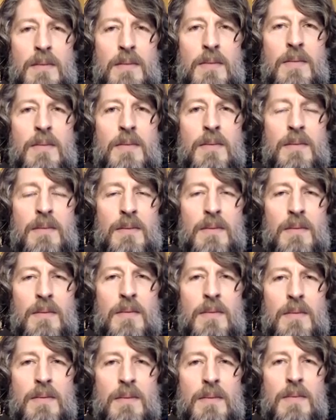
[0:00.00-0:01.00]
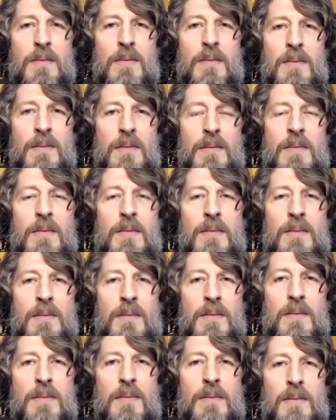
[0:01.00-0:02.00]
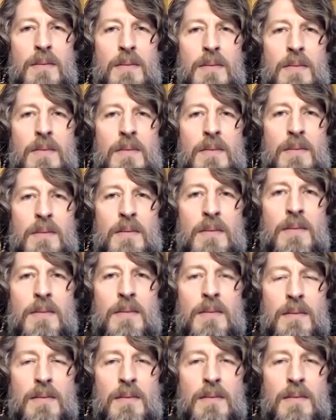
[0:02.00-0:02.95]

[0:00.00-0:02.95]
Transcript: And sustainability is complicated.